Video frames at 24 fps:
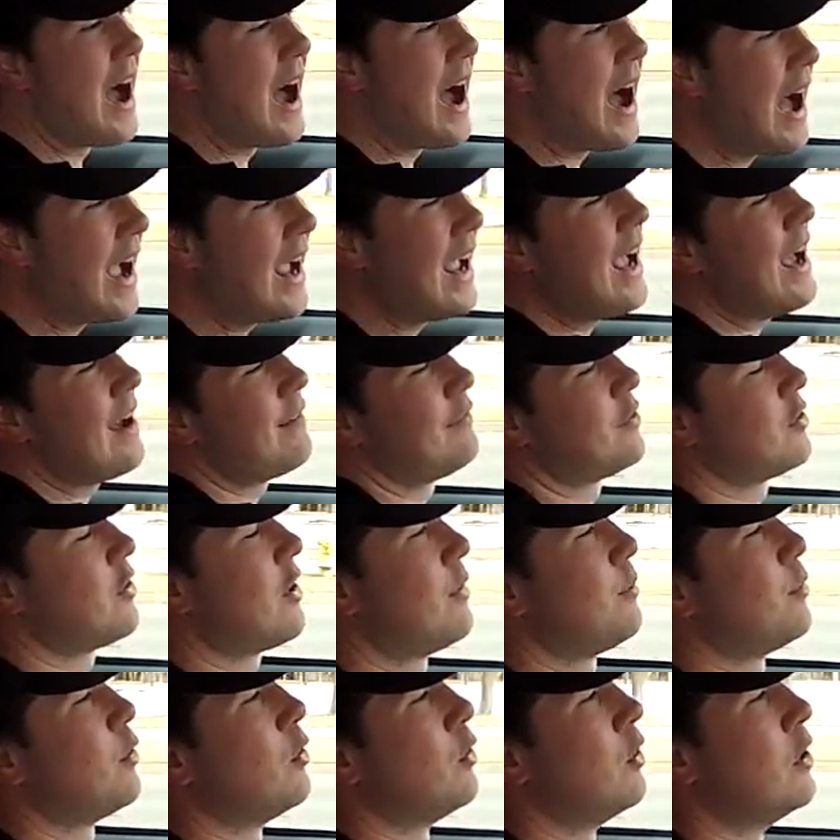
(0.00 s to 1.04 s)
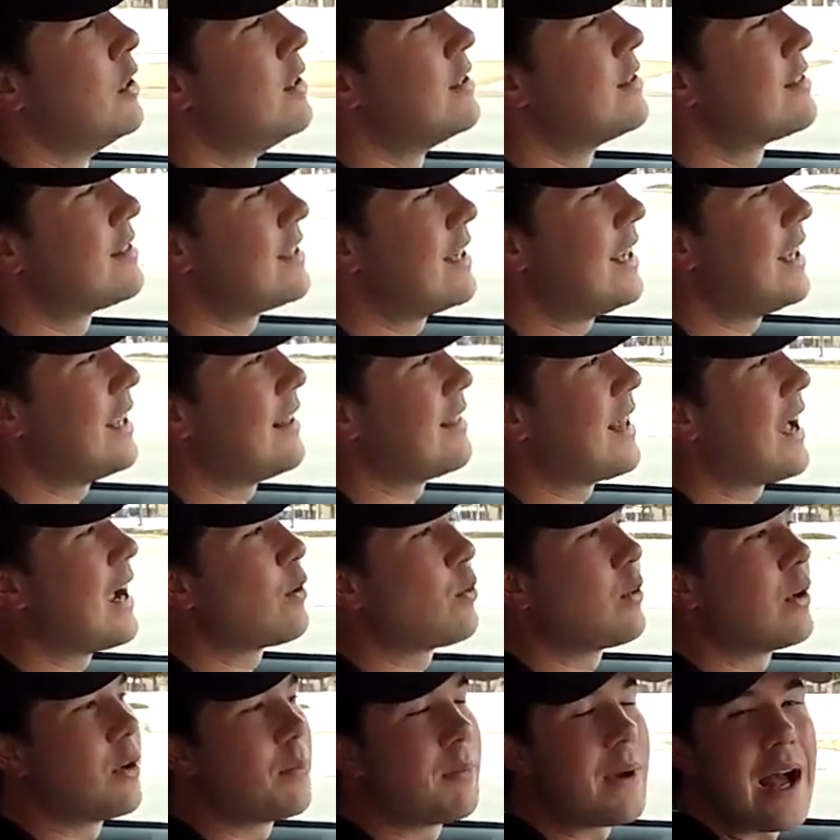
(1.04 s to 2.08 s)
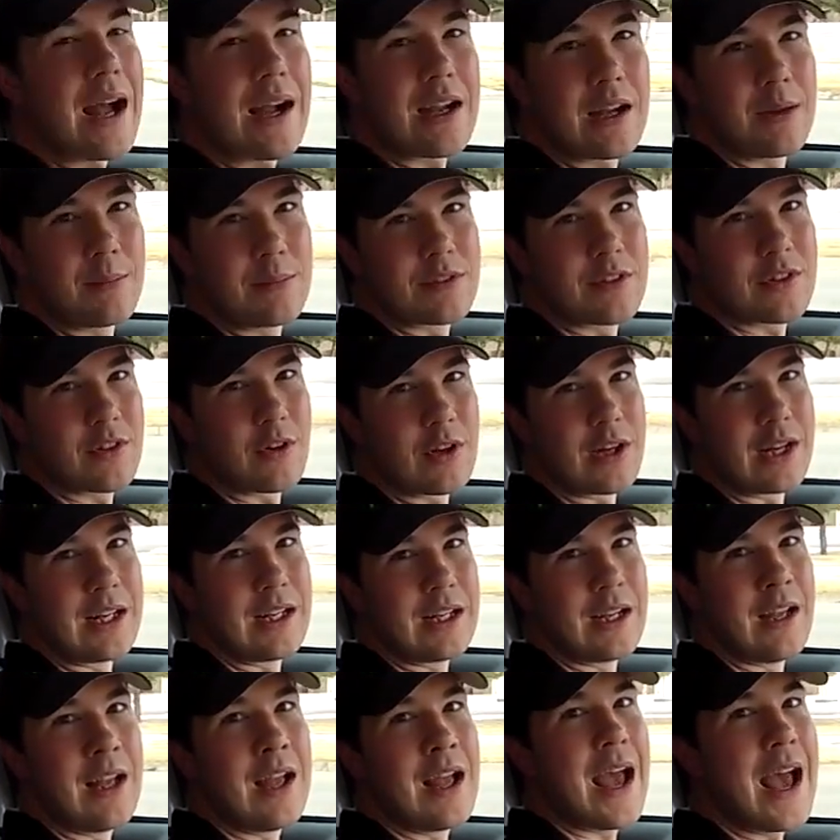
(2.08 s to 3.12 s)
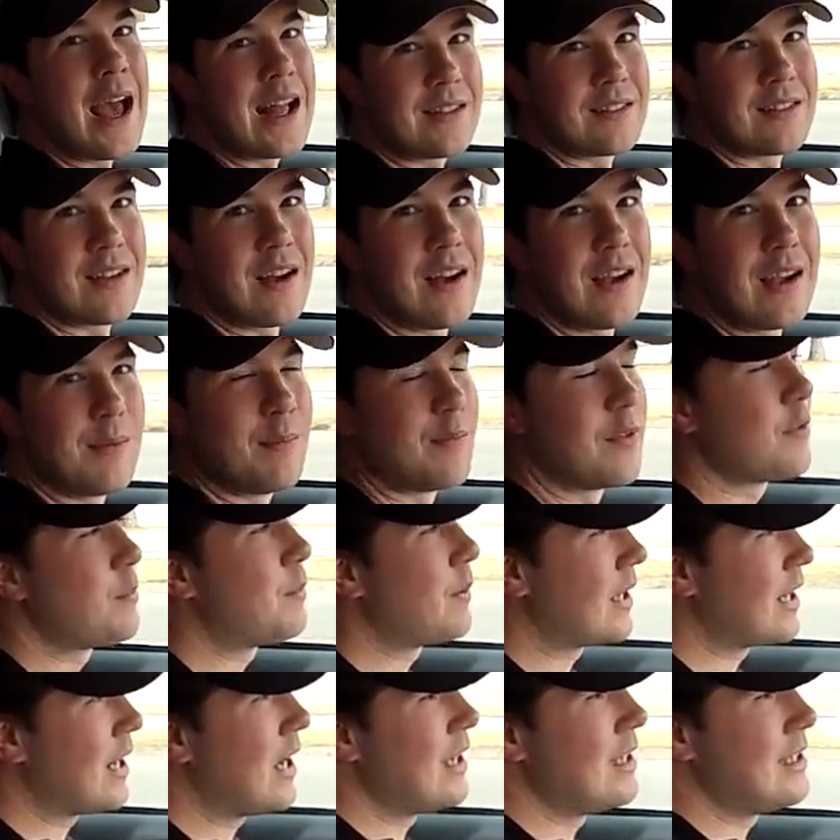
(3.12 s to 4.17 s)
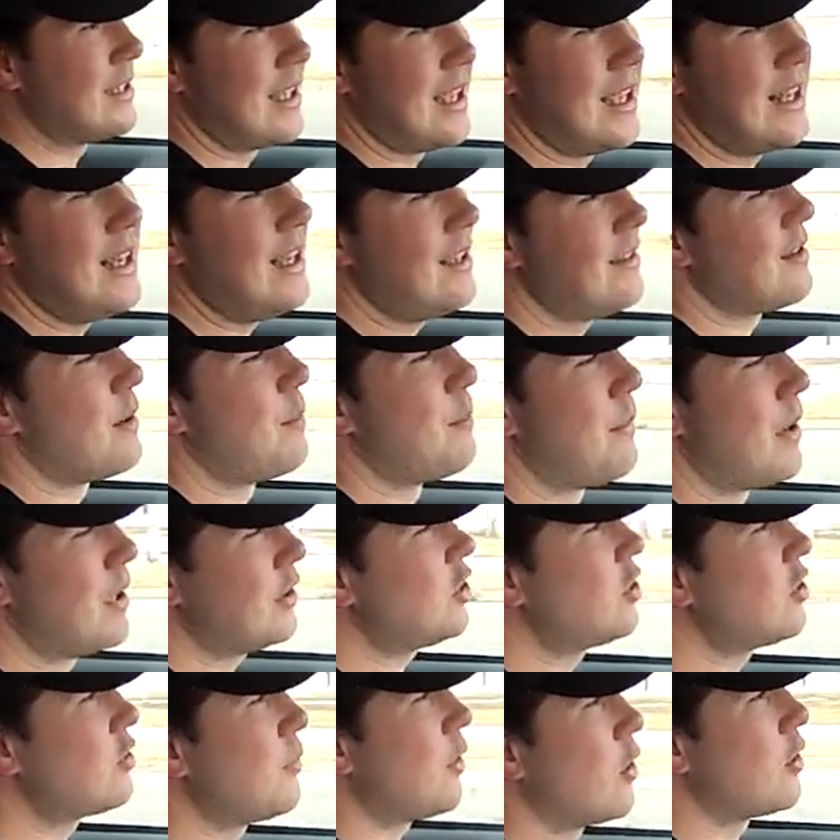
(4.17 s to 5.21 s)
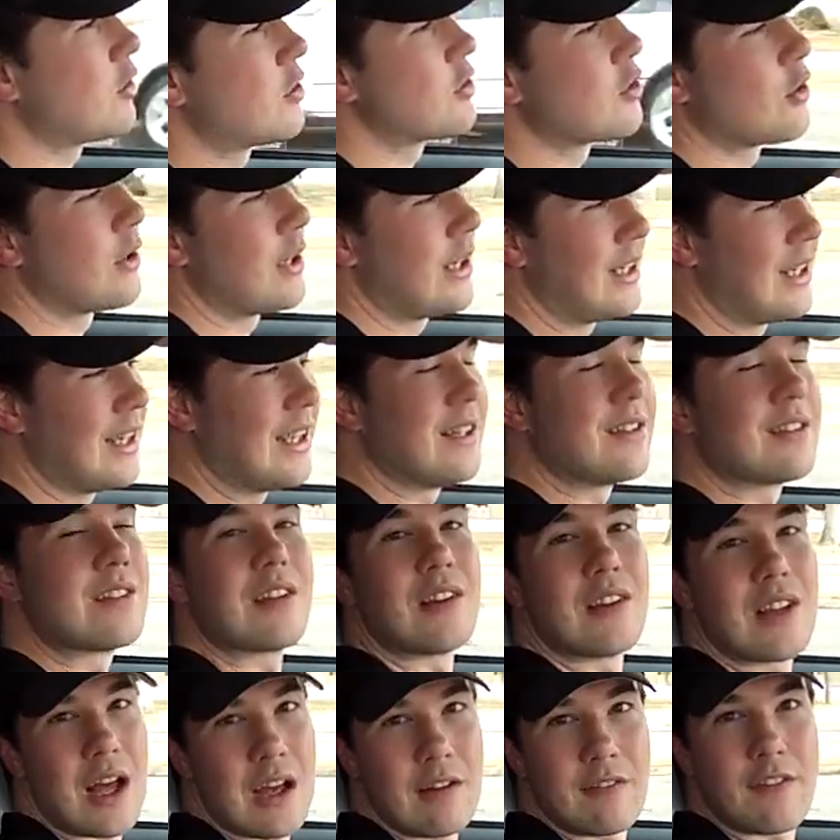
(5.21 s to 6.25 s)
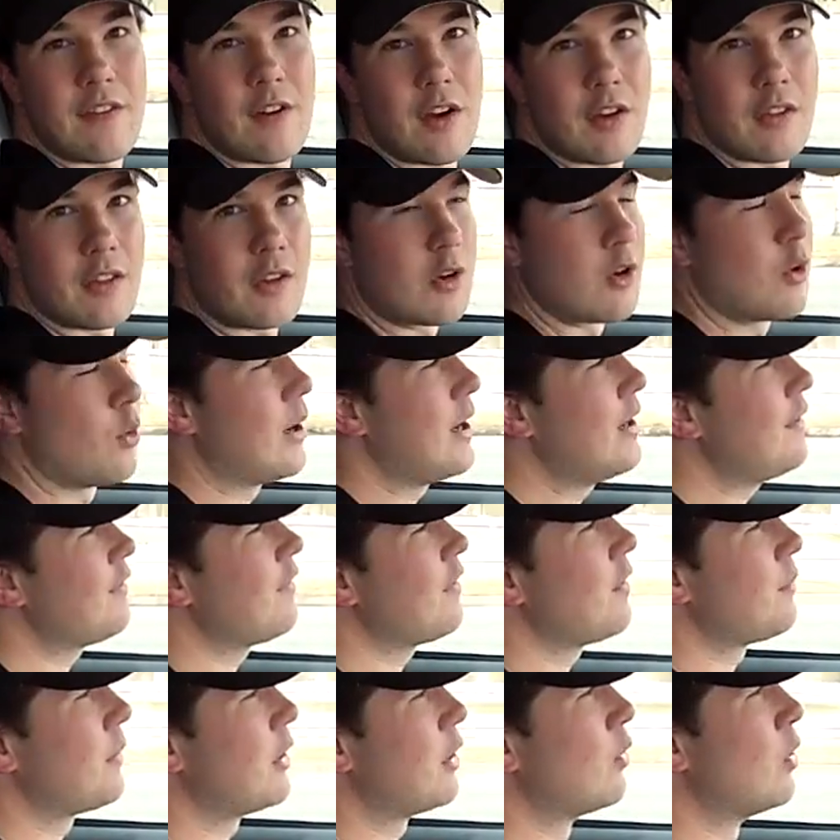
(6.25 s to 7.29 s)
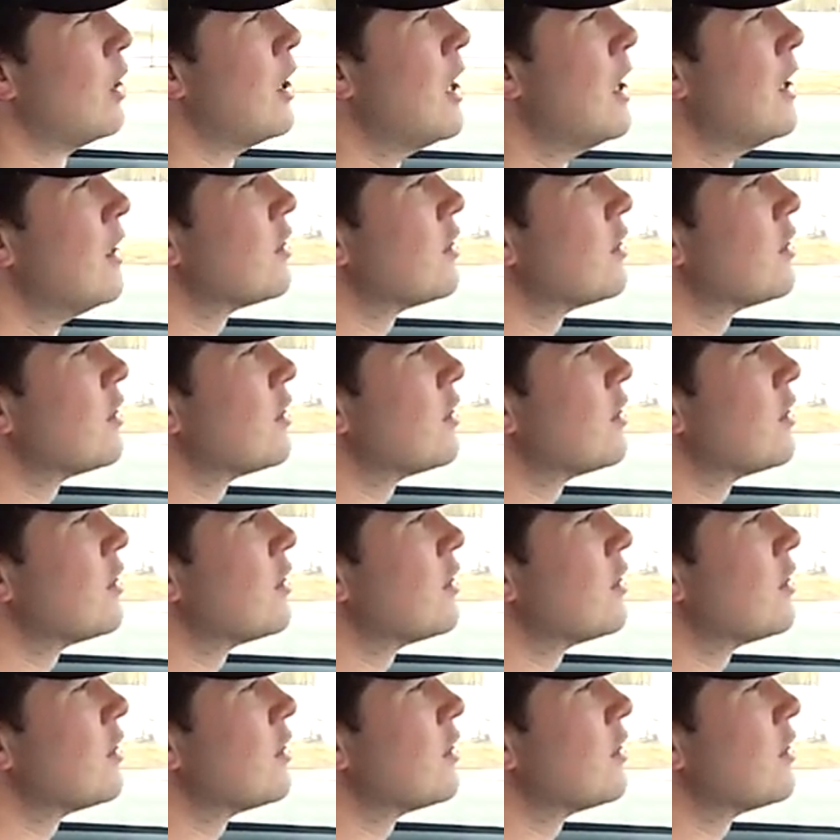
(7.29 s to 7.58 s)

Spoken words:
I have trouble seeing that rear backup screen at times because it is a much smaller screen and it's a lot farther away from you.